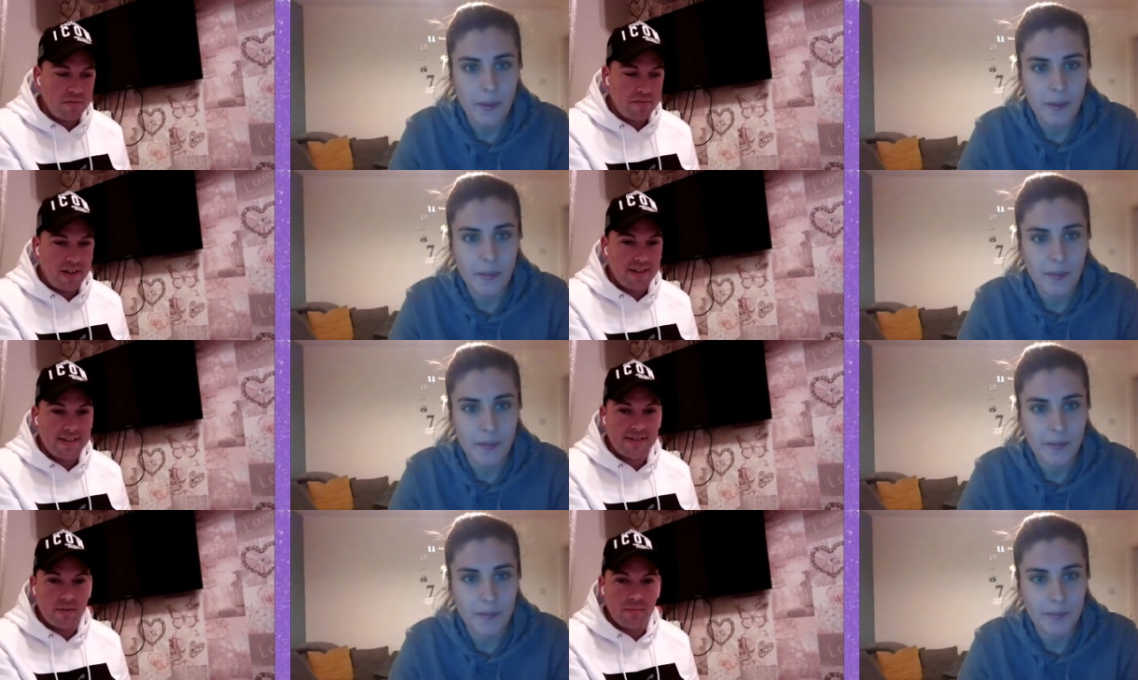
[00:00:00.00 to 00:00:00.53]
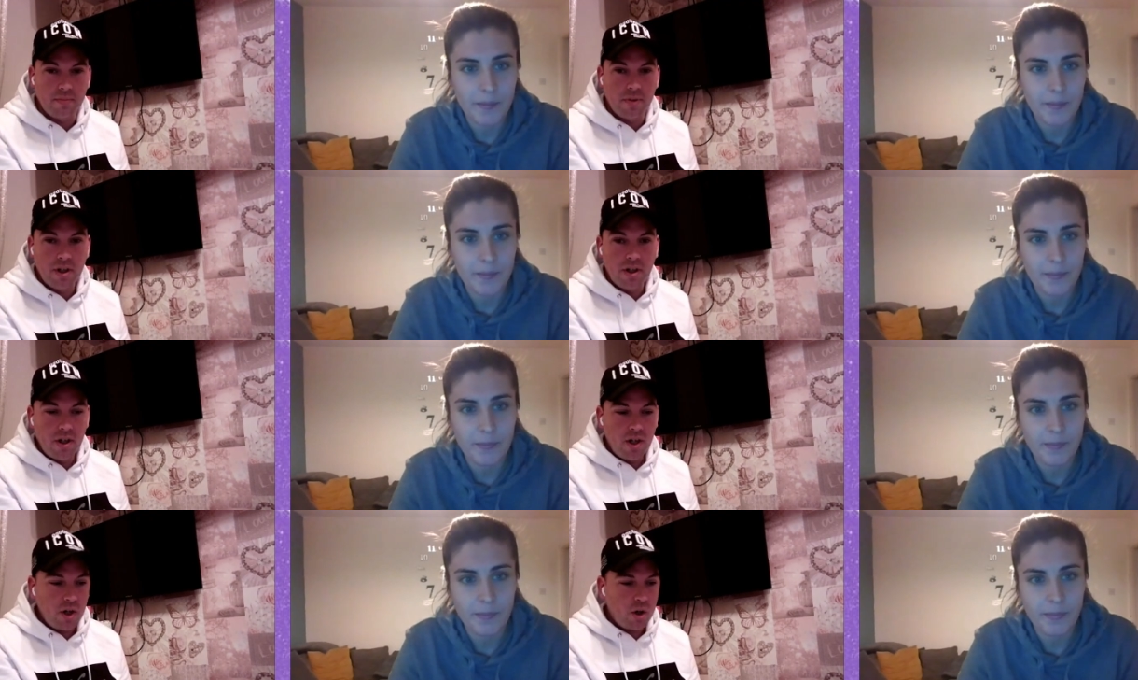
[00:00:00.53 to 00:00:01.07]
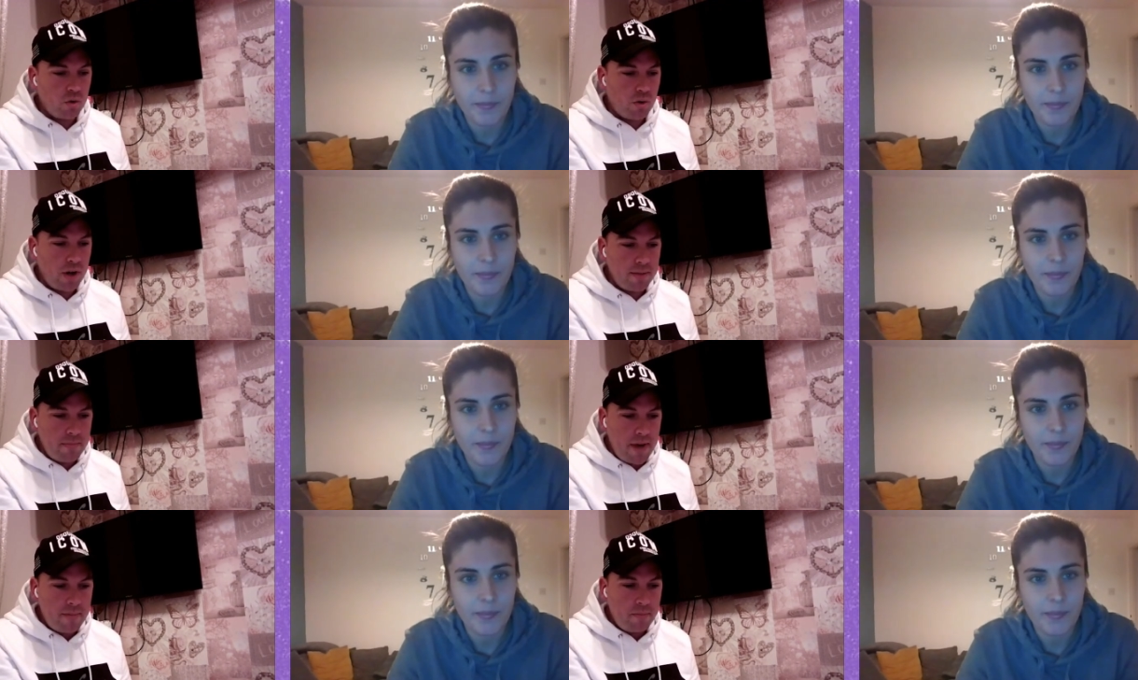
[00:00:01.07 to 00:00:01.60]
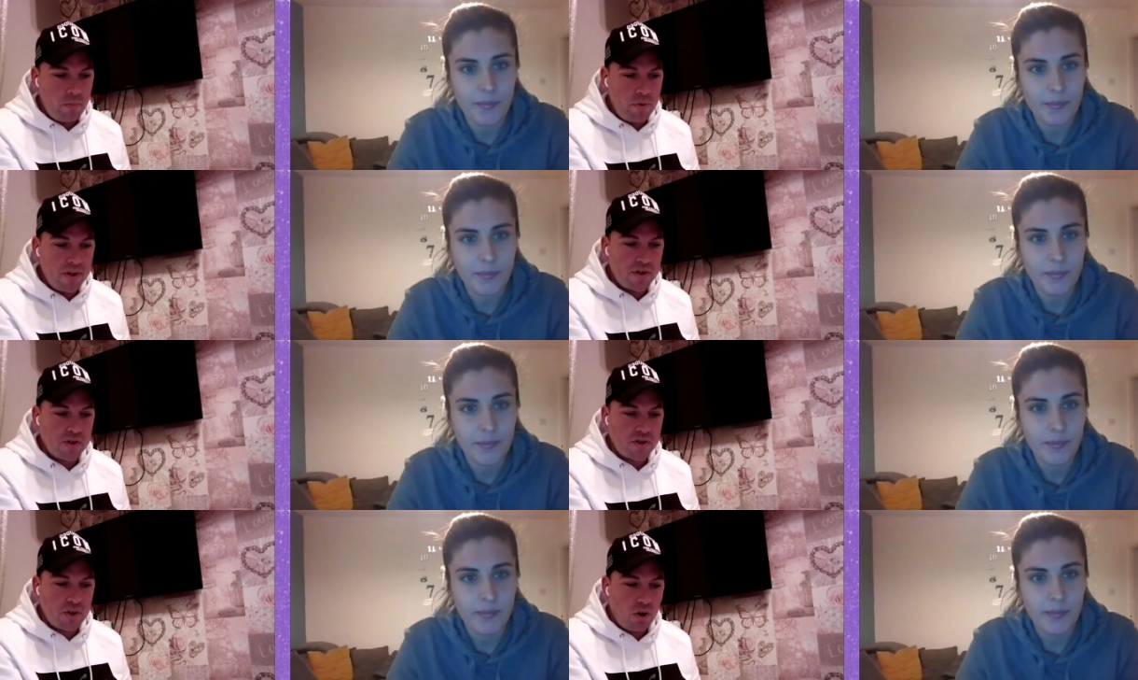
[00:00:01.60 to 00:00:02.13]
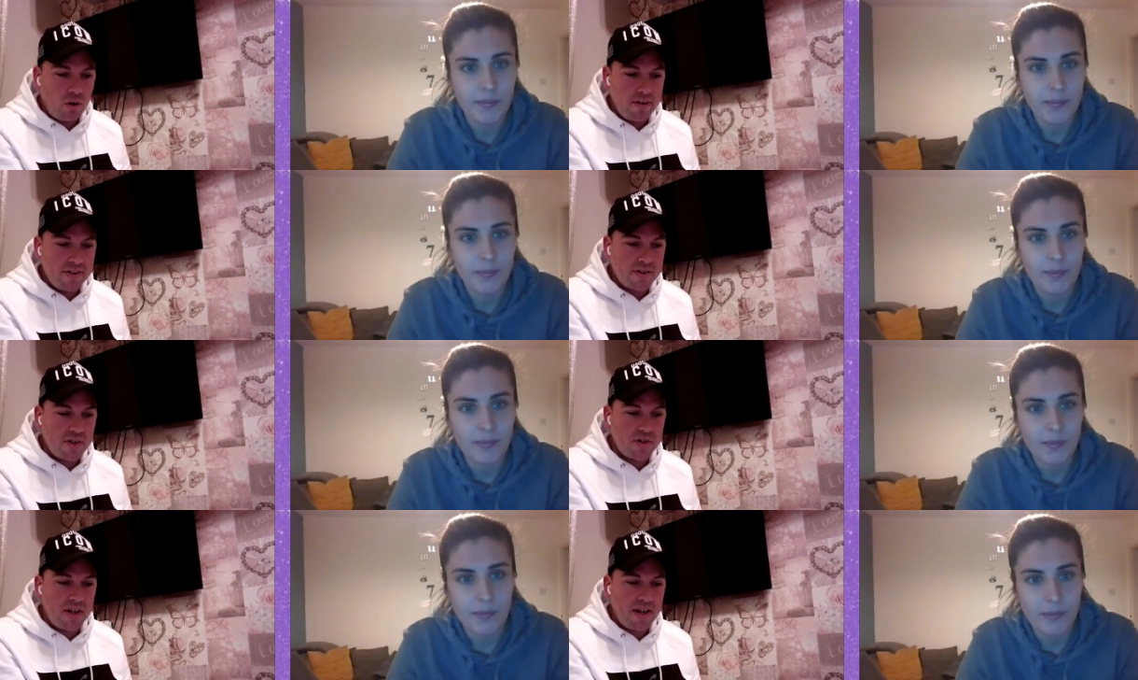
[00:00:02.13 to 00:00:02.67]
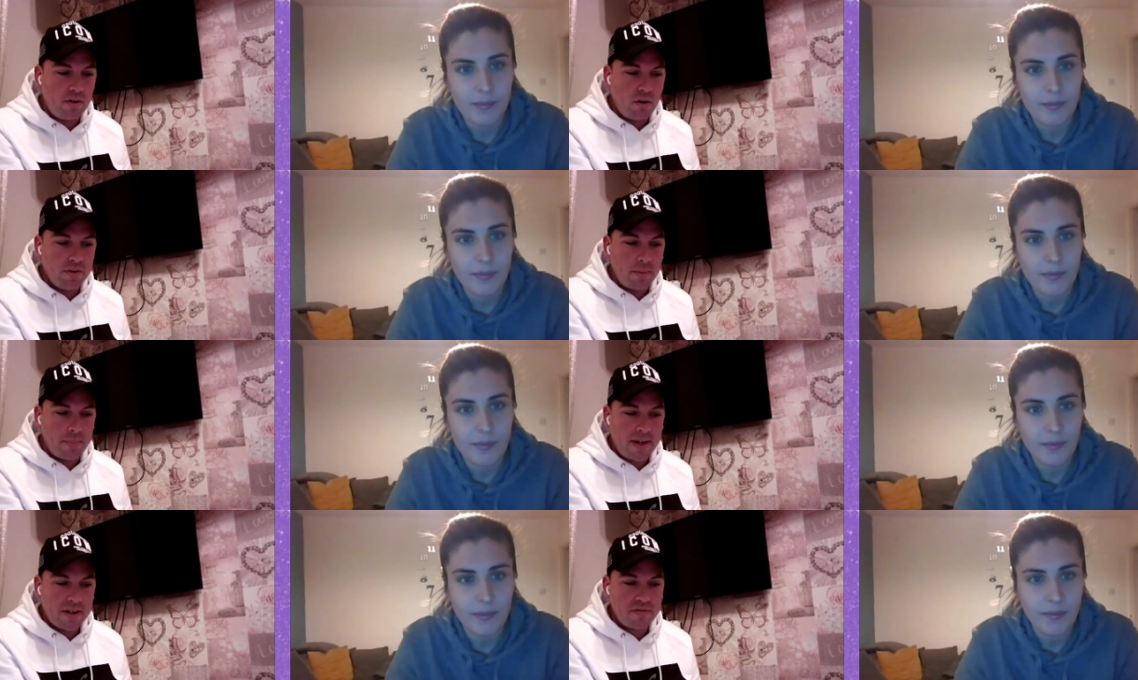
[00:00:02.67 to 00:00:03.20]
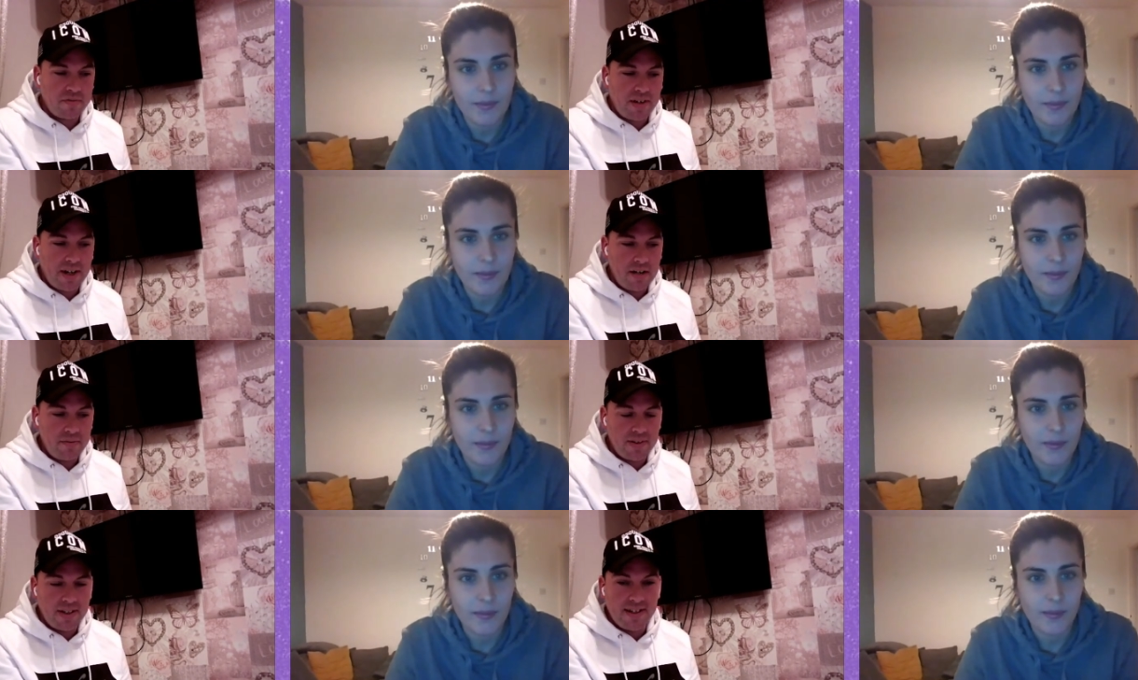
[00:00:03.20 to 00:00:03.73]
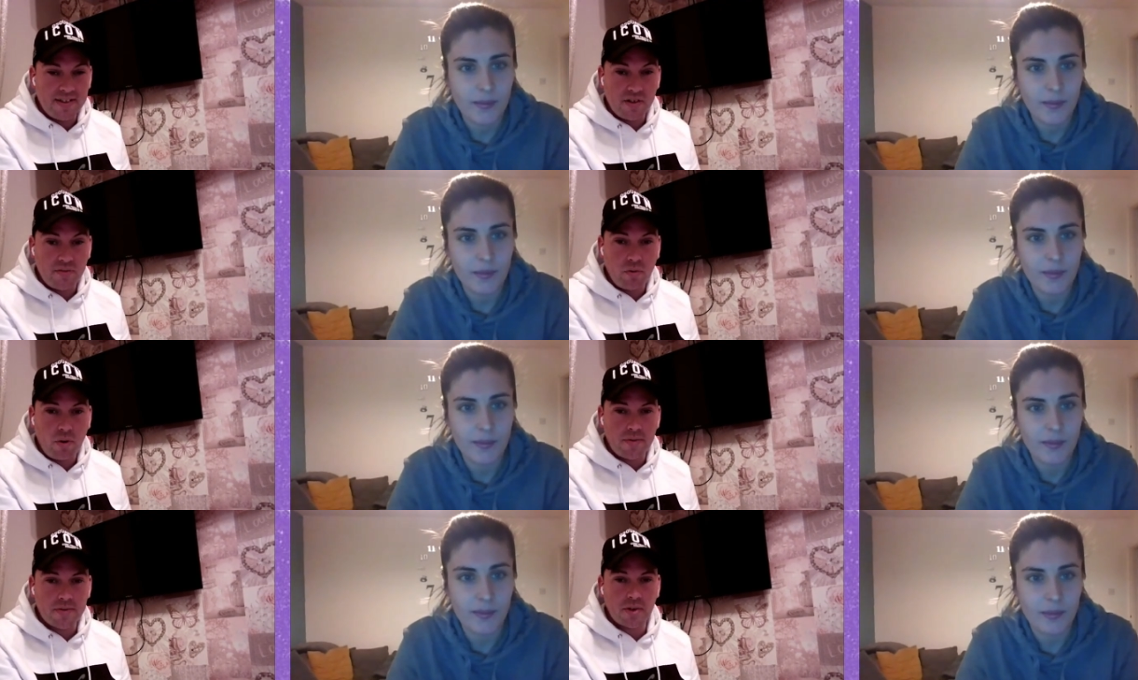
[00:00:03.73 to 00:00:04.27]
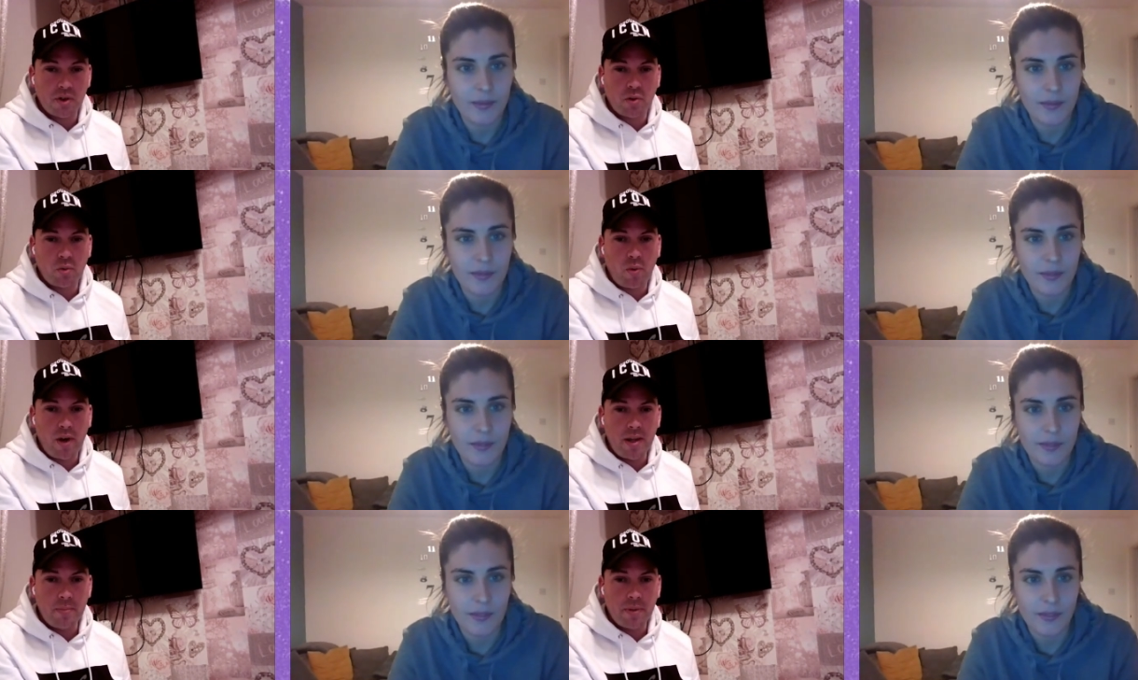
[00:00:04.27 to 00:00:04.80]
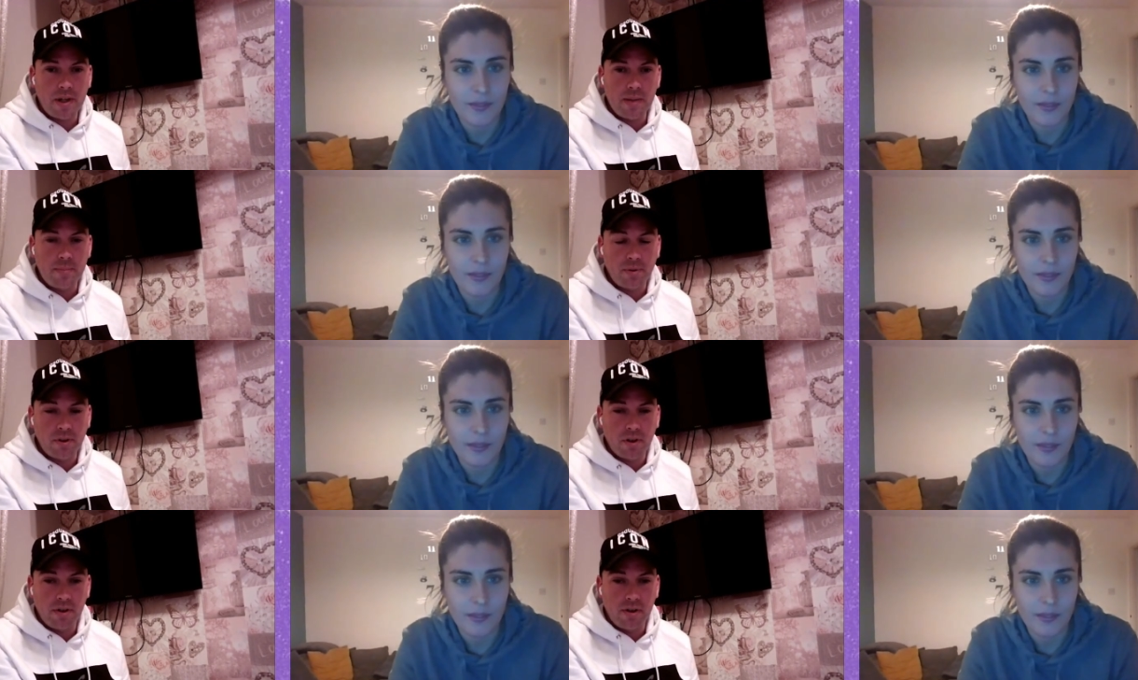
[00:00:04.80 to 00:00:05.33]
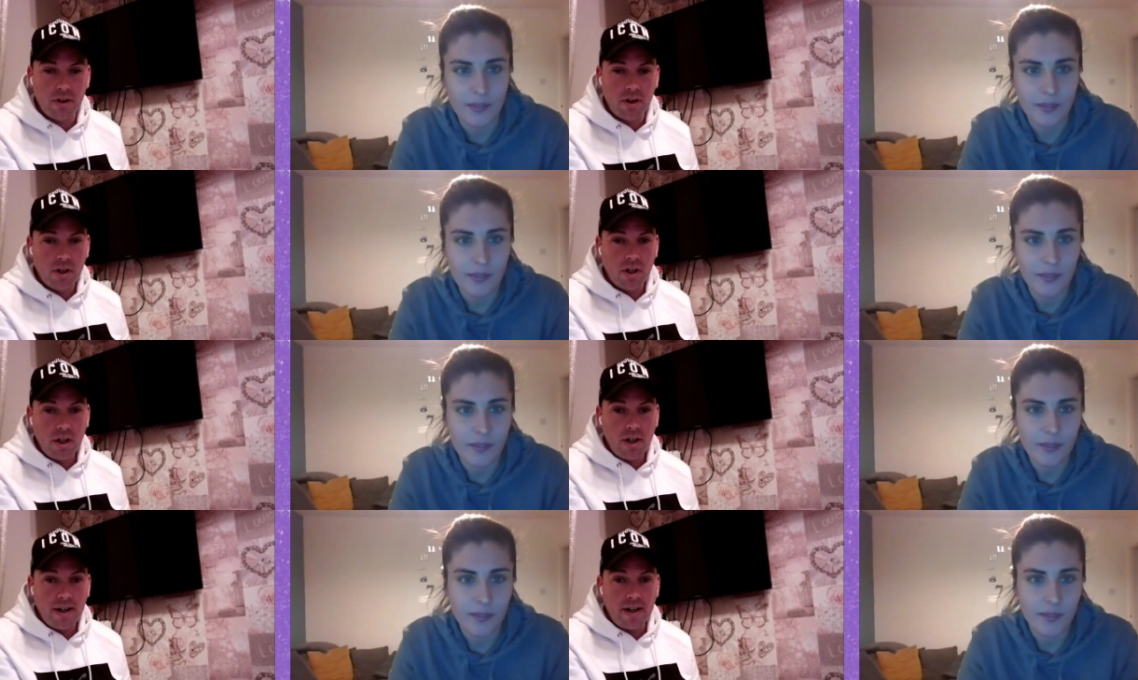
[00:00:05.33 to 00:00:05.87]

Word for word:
Speaker 1: You must have had some great memories, stories to share over the past 5 years. You've worked with some great people and